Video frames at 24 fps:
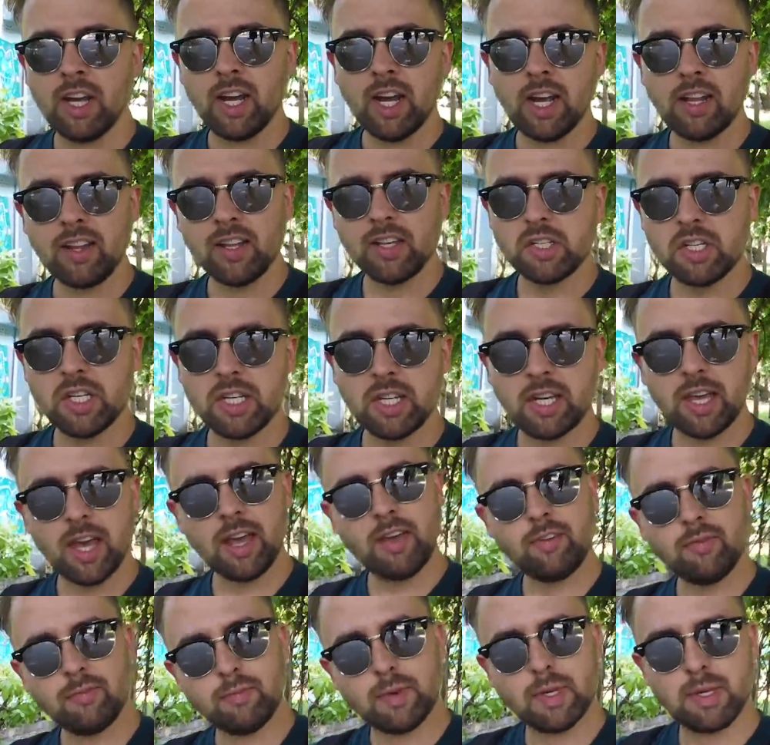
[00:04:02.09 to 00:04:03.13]
And then she
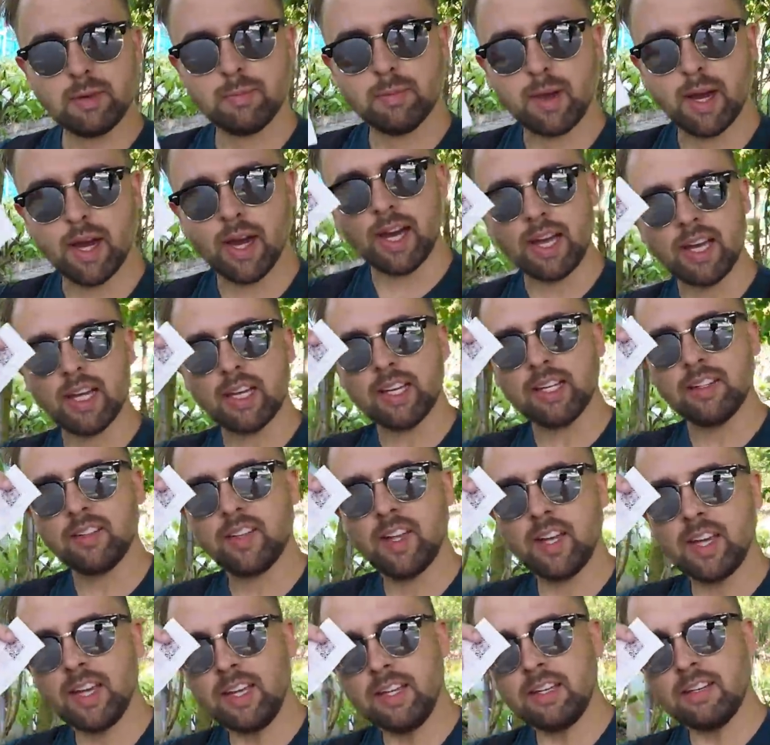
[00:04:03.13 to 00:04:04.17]
gave me my
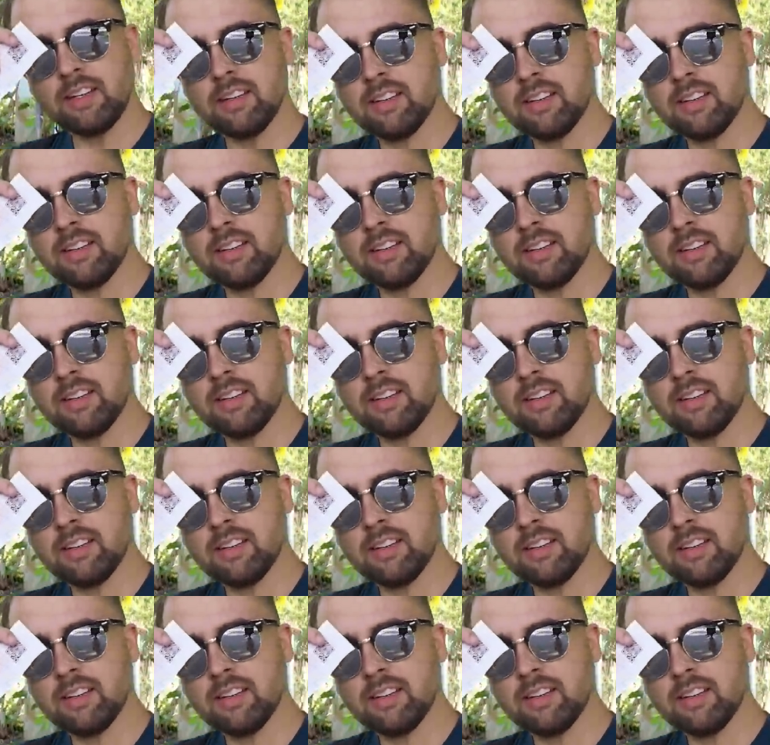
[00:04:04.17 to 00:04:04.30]
ticket.